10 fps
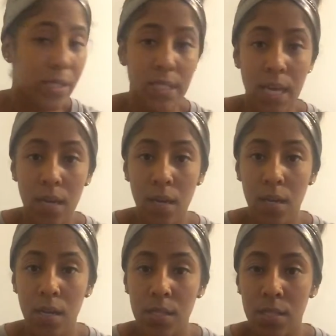going to take
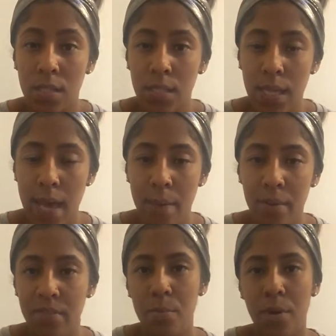a tad
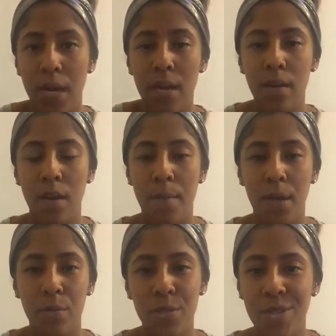bit of a break. I
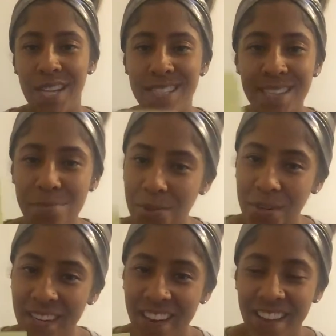don't want you guys to get
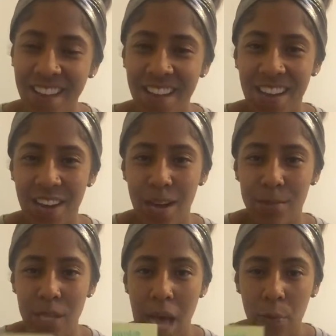bored.
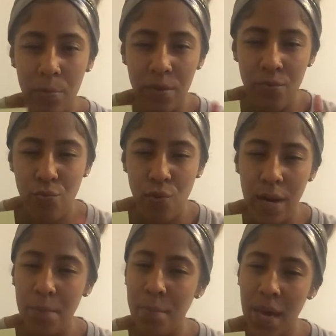So I will be
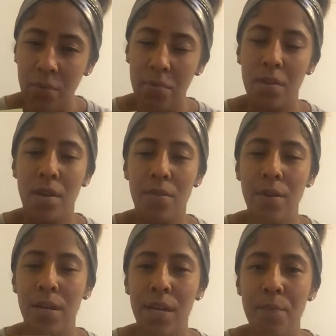right back with another
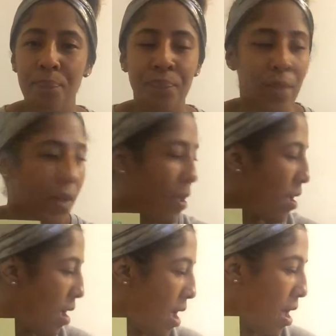clip.
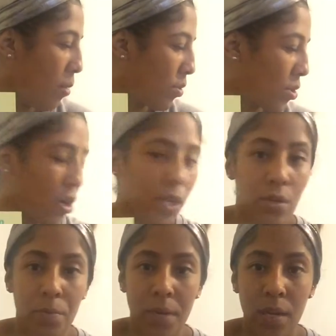And we'll talk a
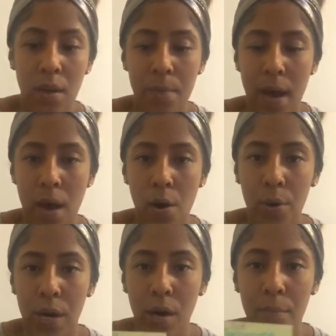little bit about